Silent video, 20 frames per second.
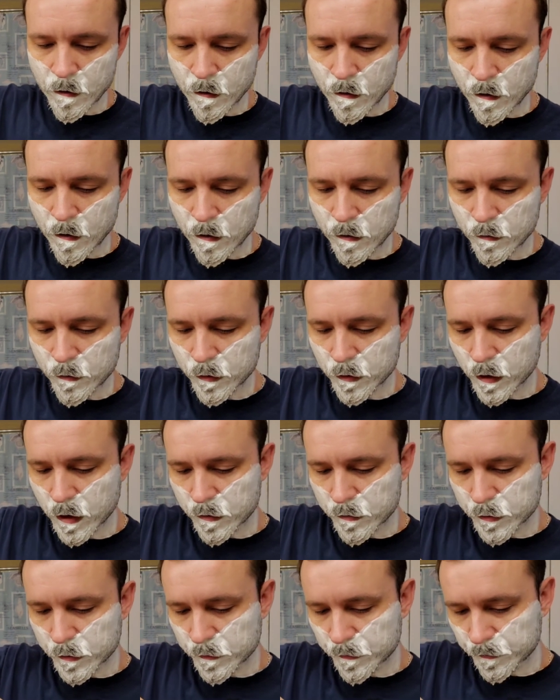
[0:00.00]
Everyone
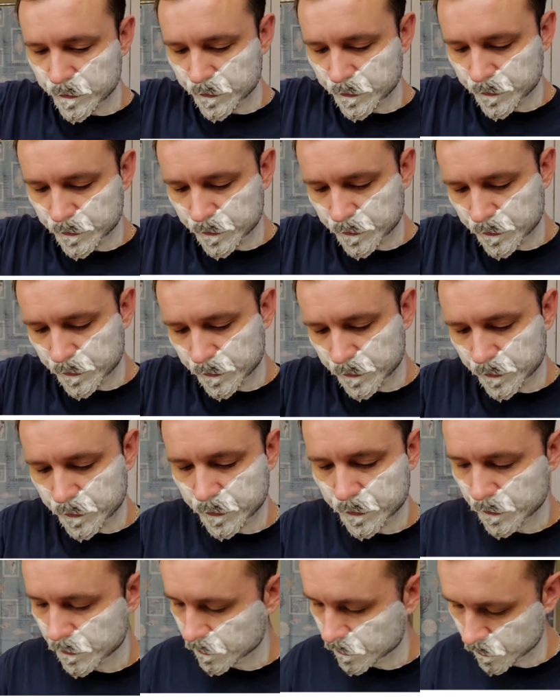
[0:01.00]
loves them.
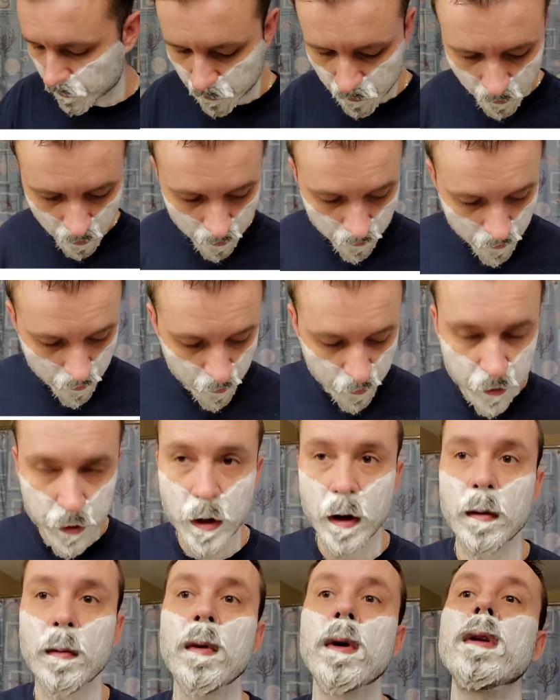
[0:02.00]
Give them a
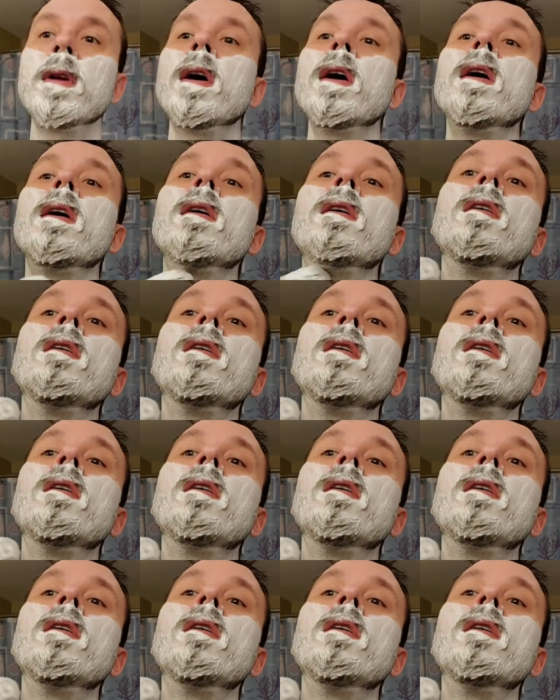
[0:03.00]
shot one day.